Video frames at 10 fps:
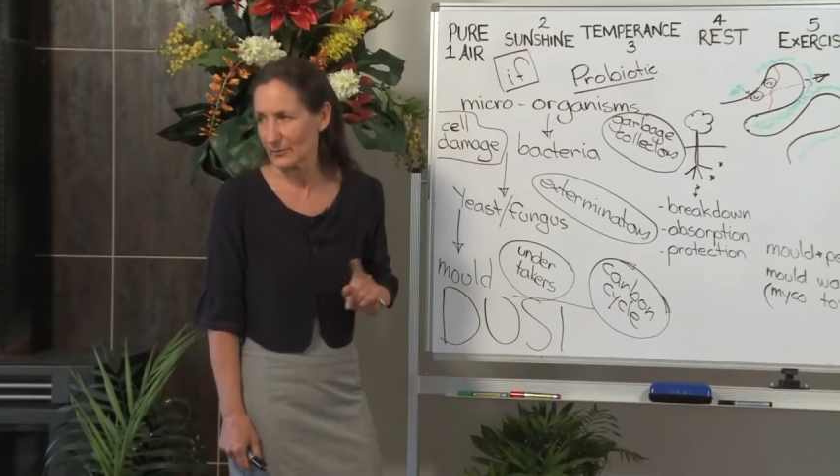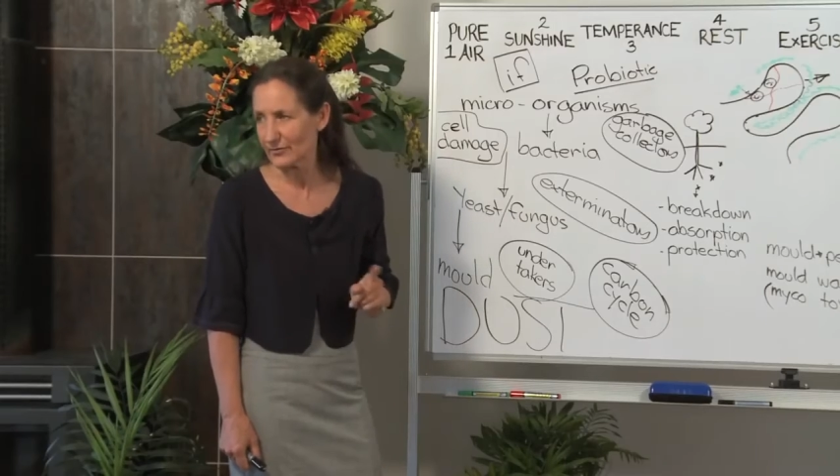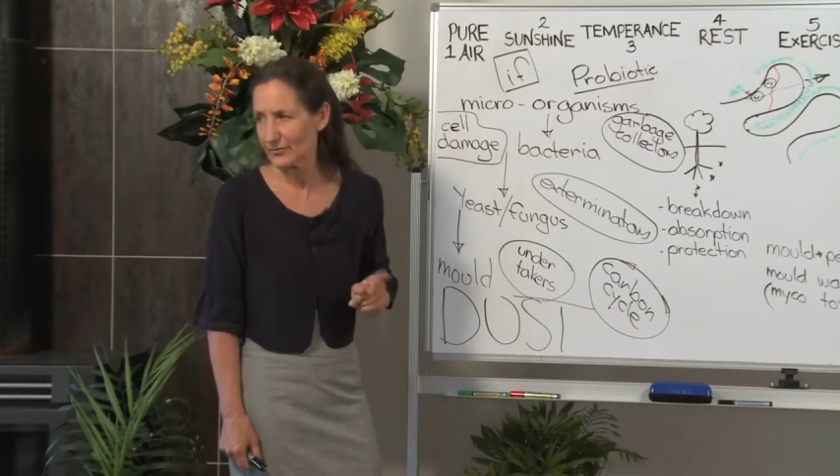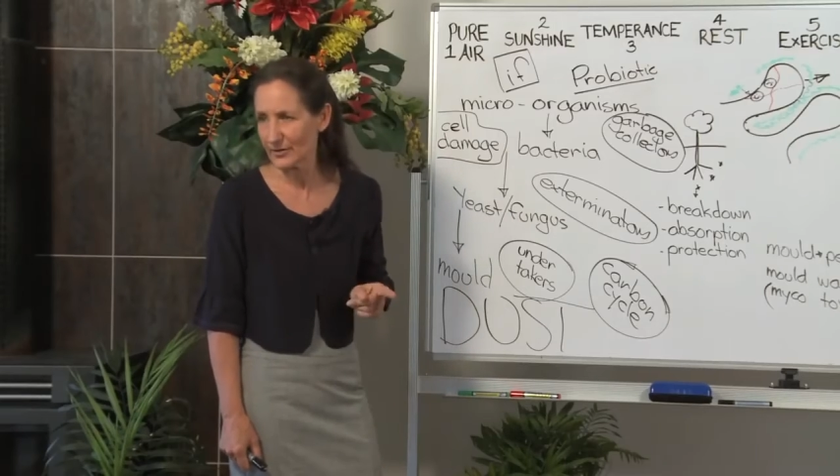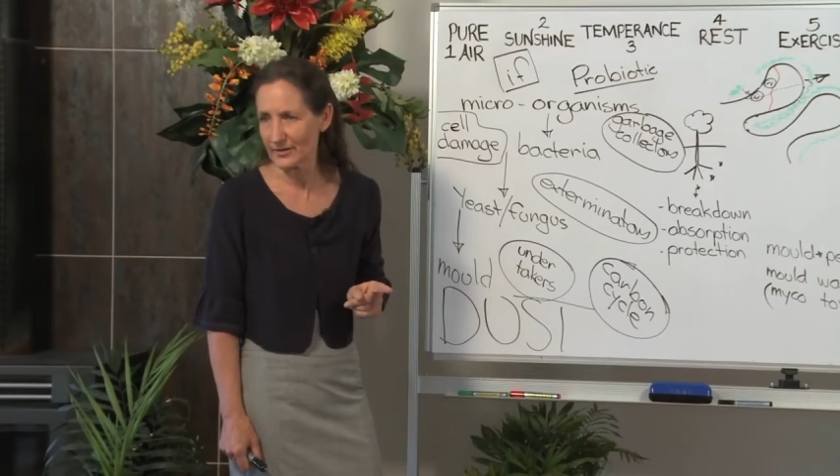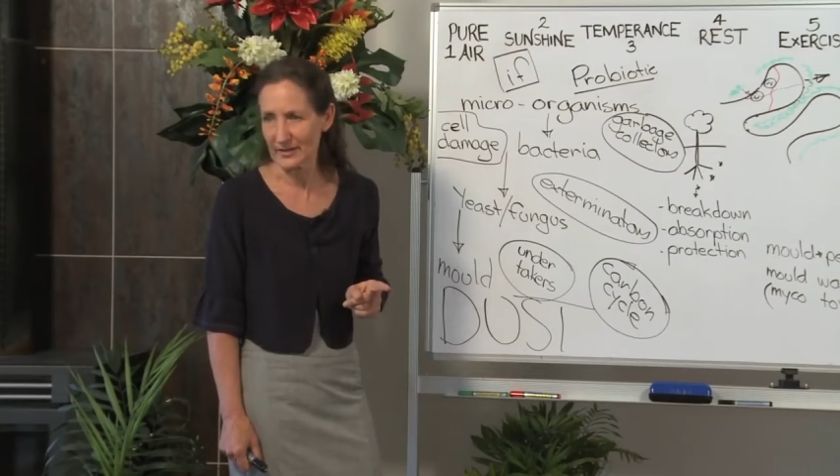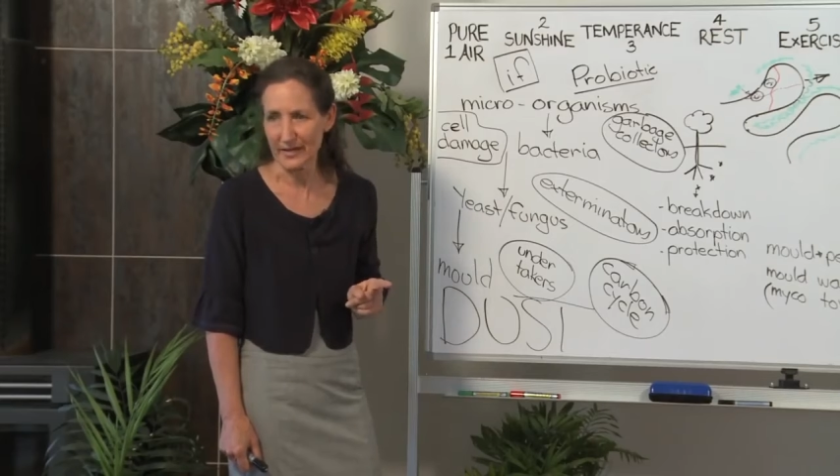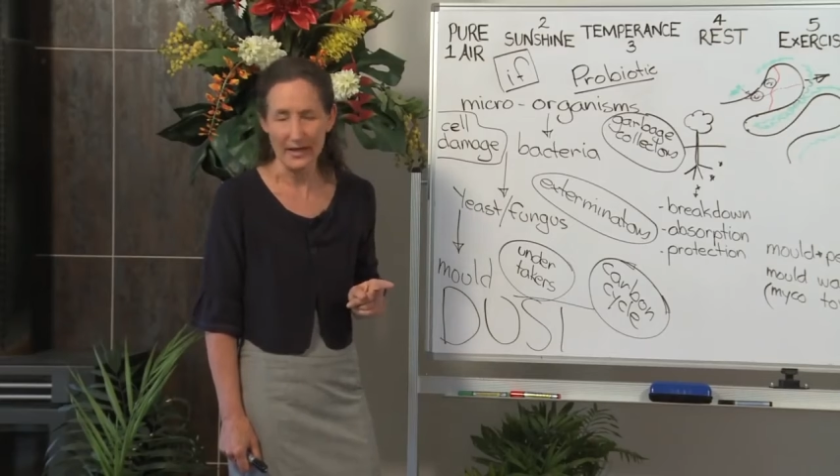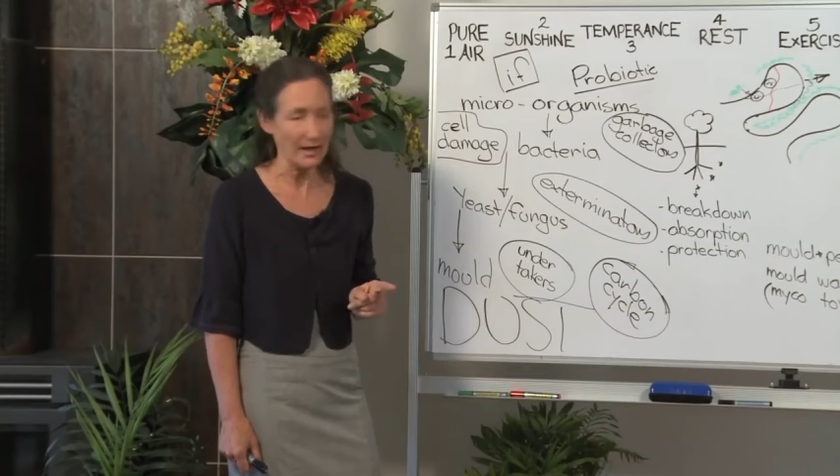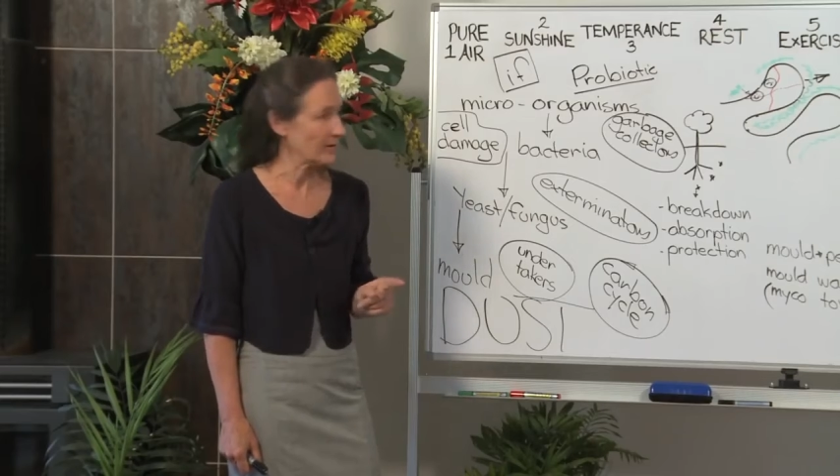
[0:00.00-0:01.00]
further
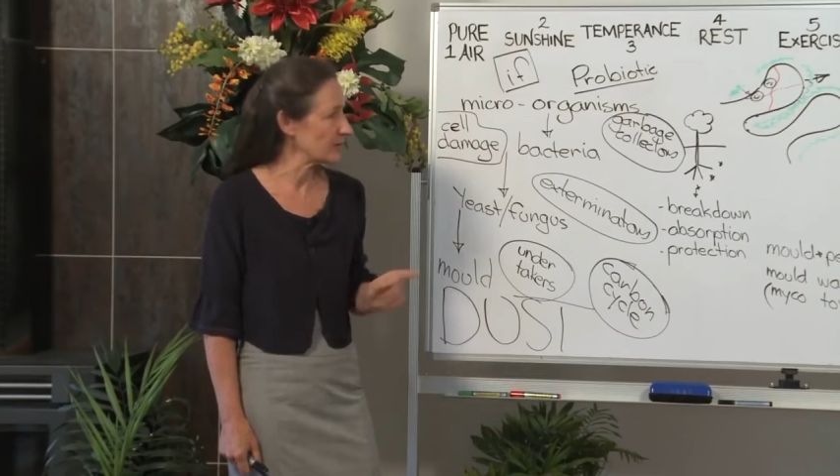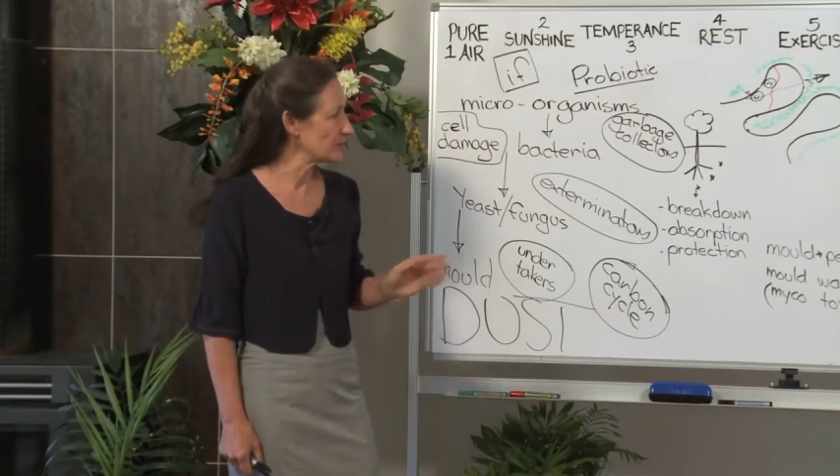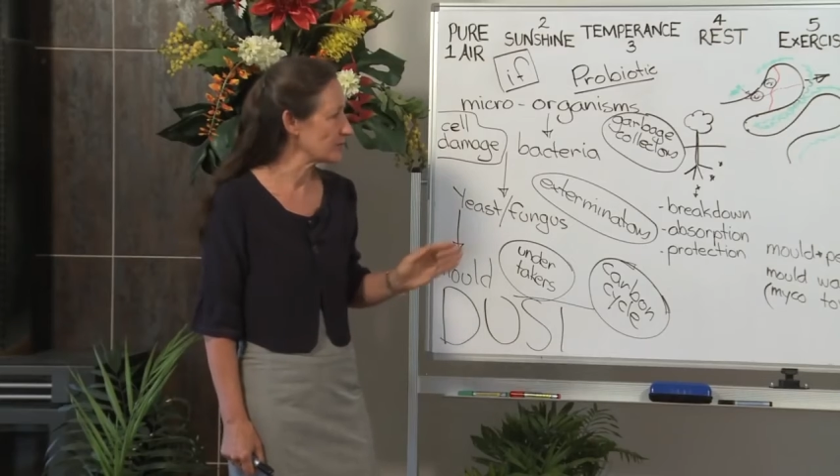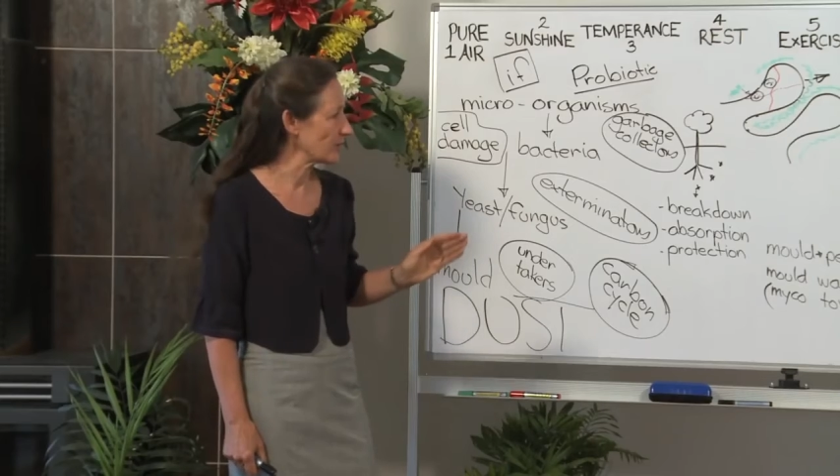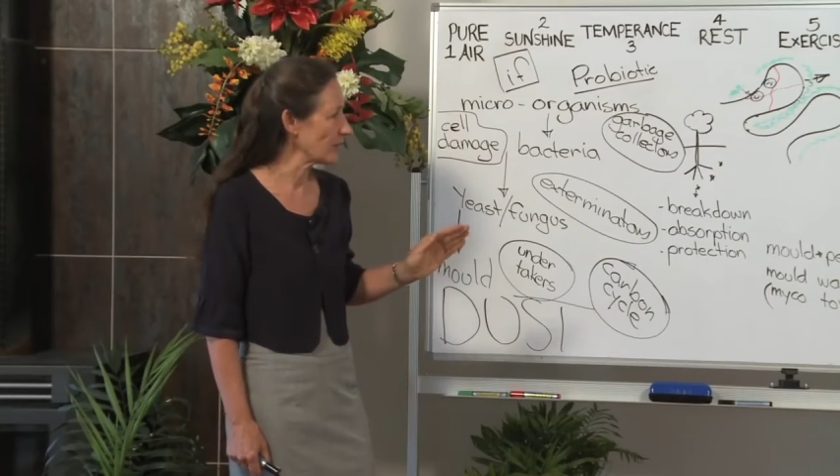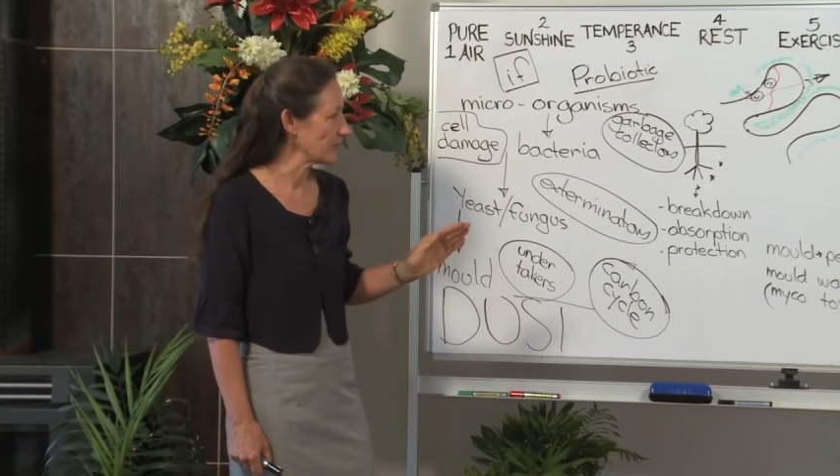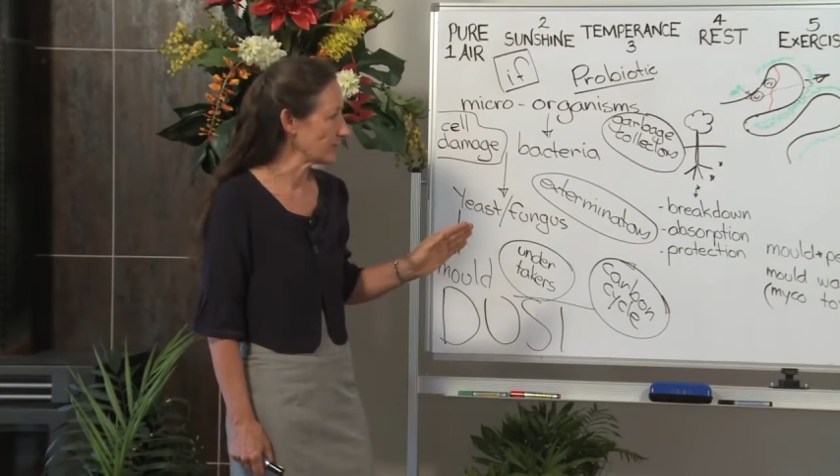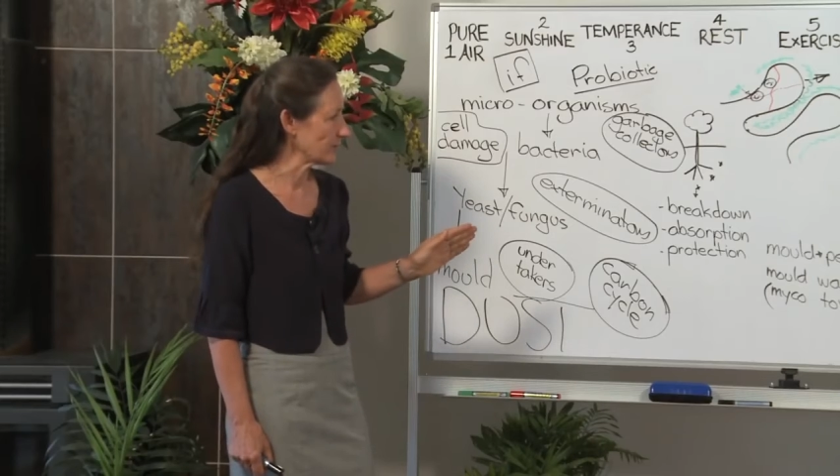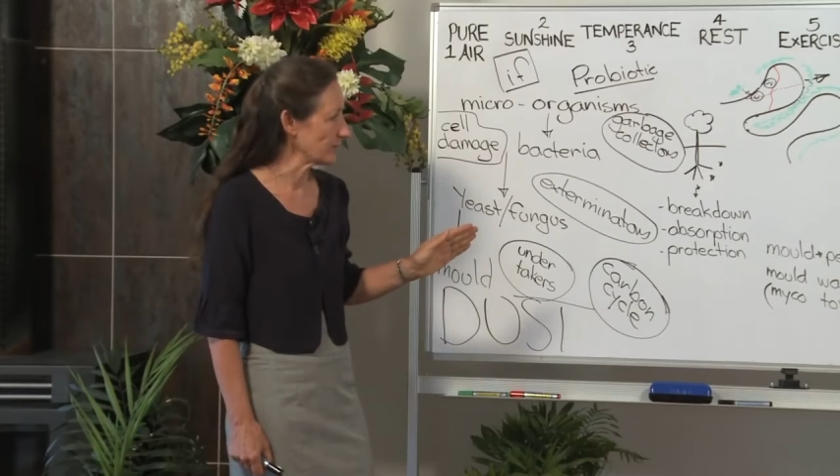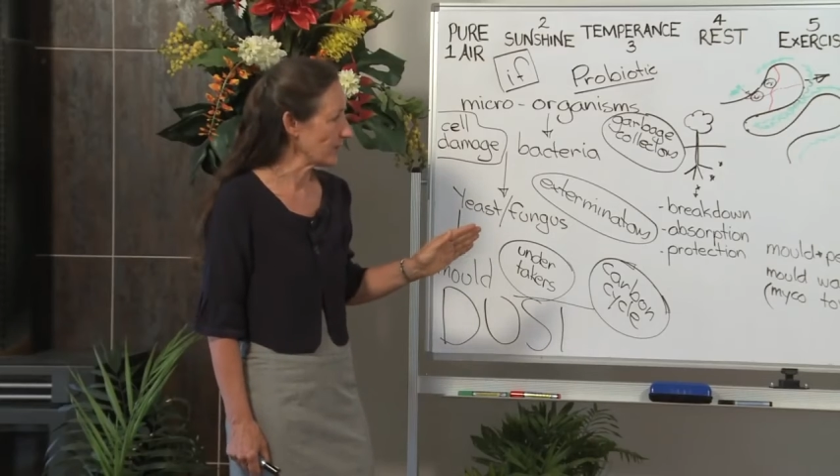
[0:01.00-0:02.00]
now and show
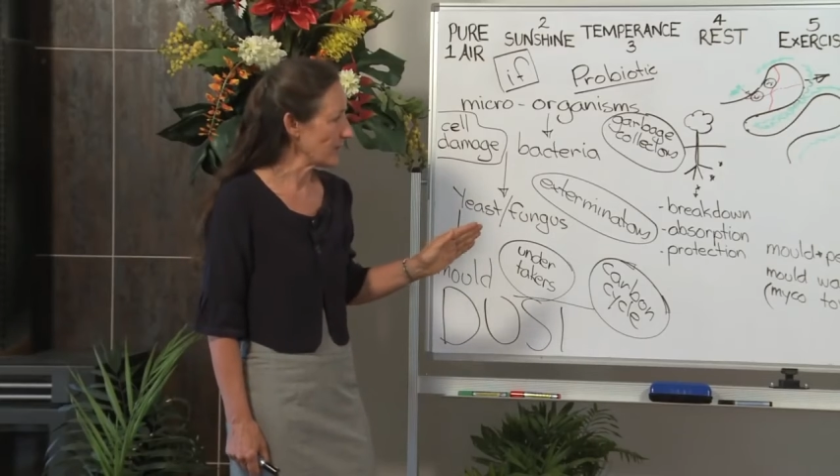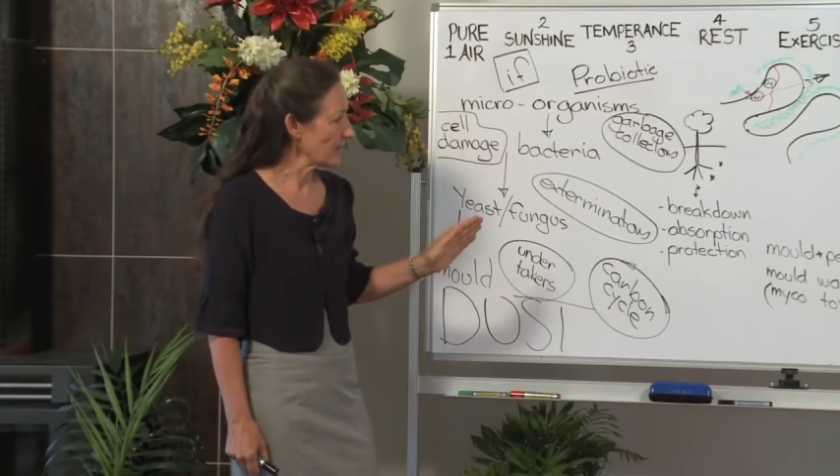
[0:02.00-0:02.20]
you